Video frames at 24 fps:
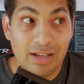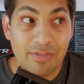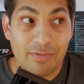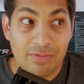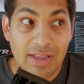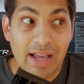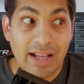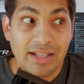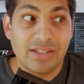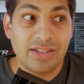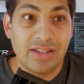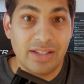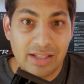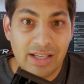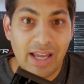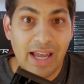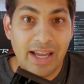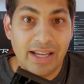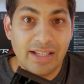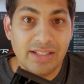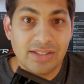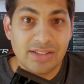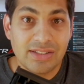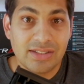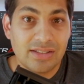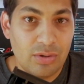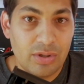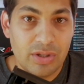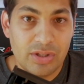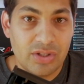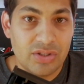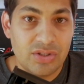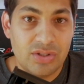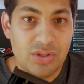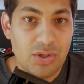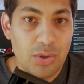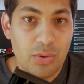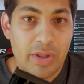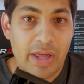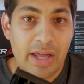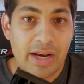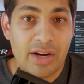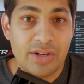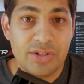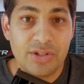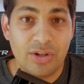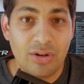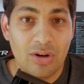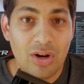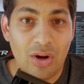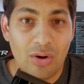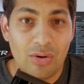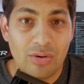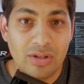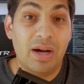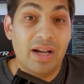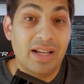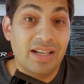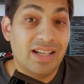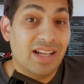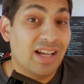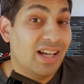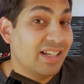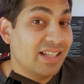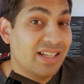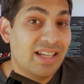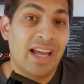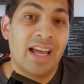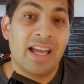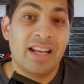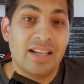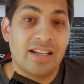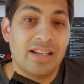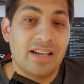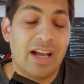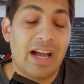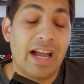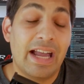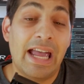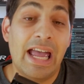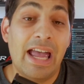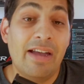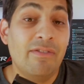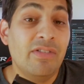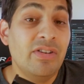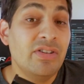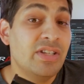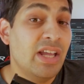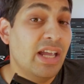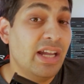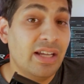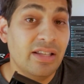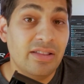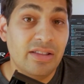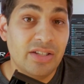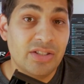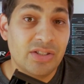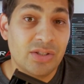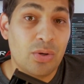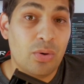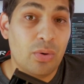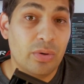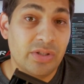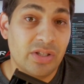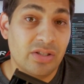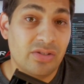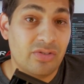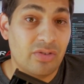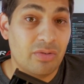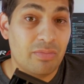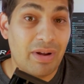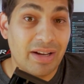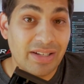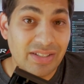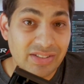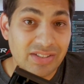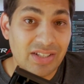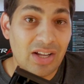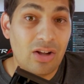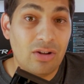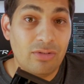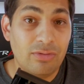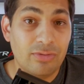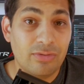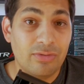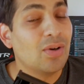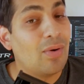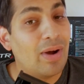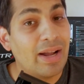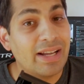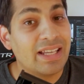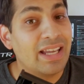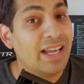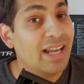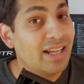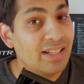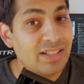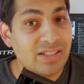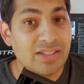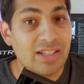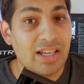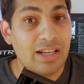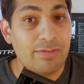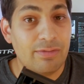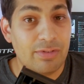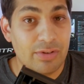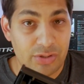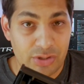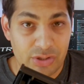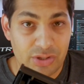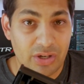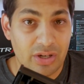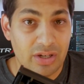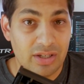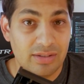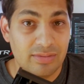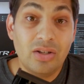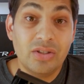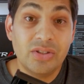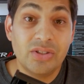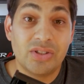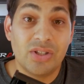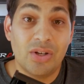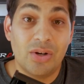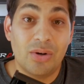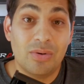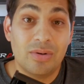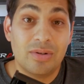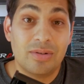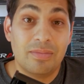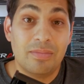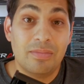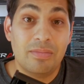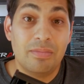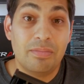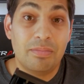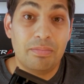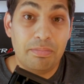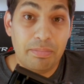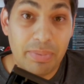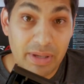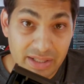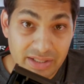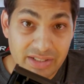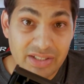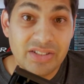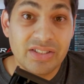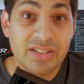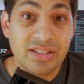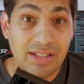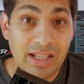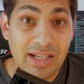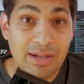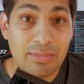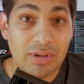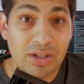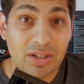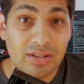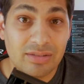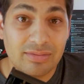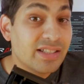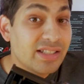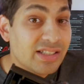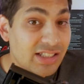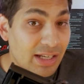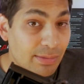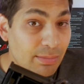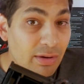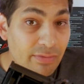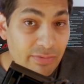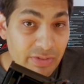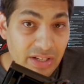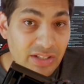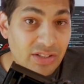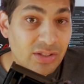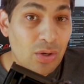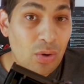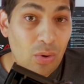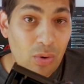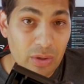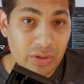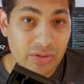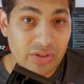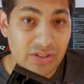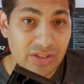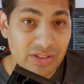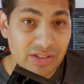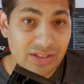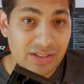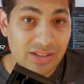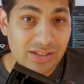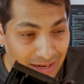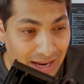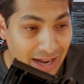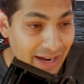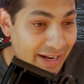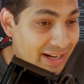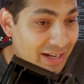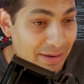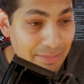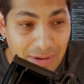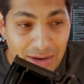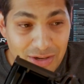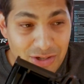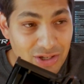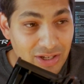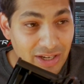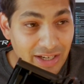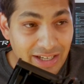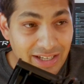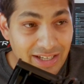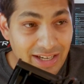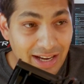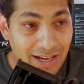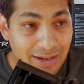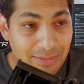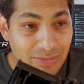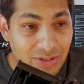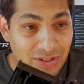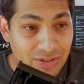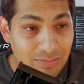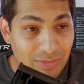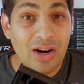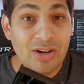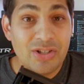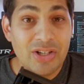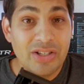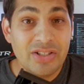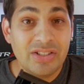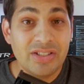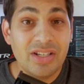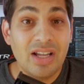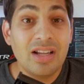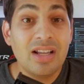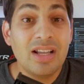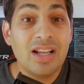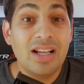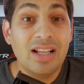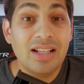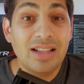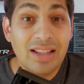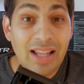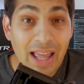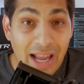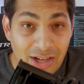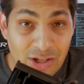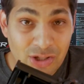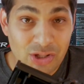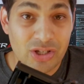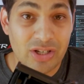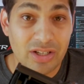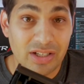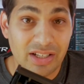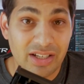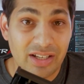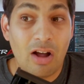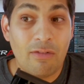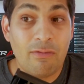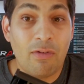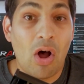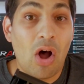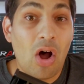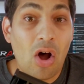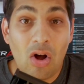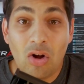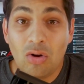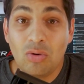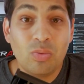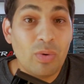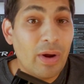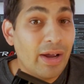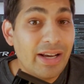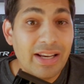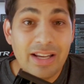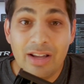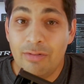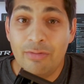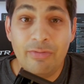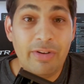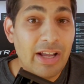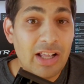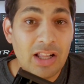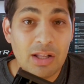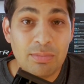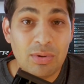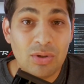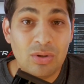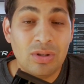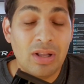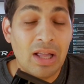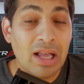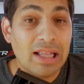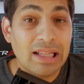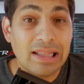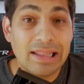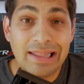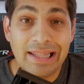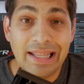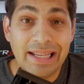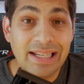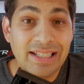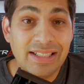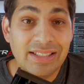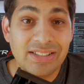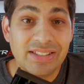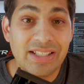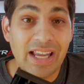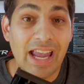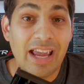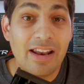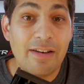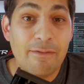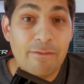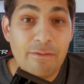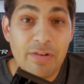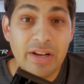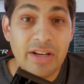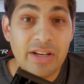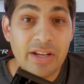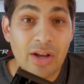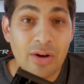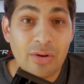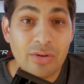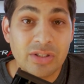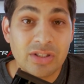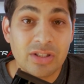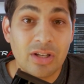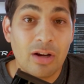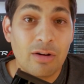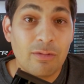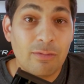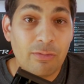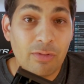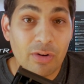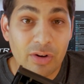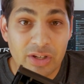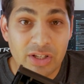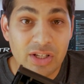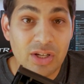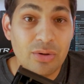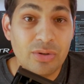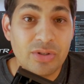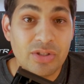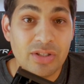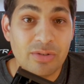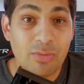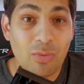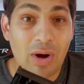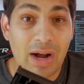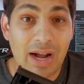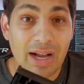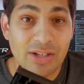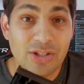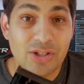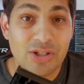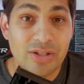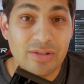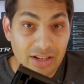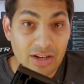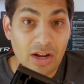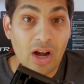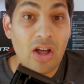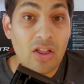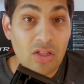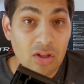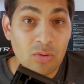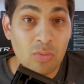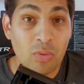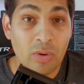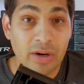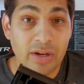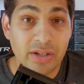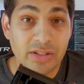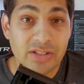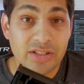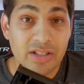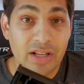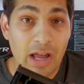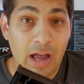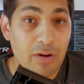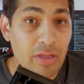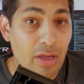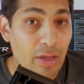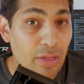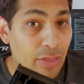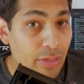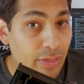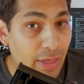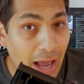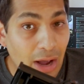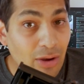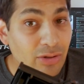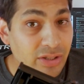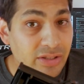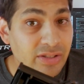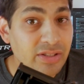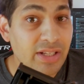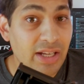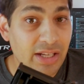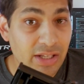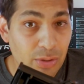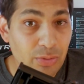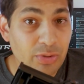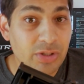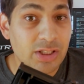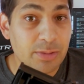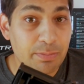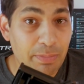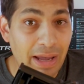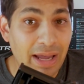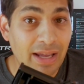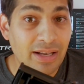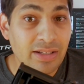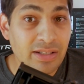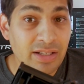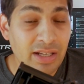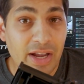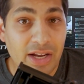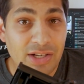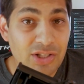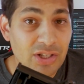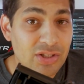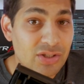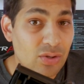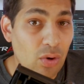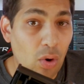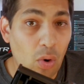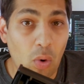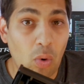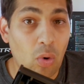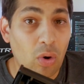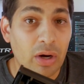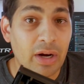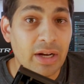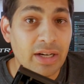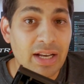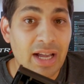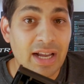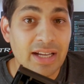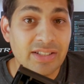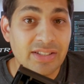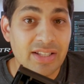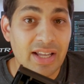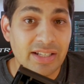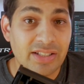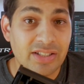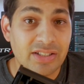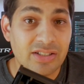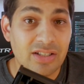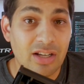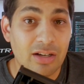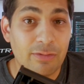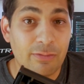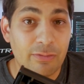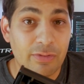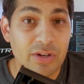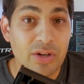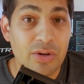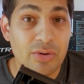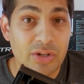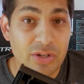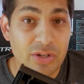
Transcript: if that's the case, you could just do that on your own. But again, I haven't taken these courses for myself, so I can't say for sure. Also, big disclaimer, some of these courses, not going to mention any names, are just a collection of already available links and videos for you to watch. In other words, for the thousands that you spend, they just organize that stuff for you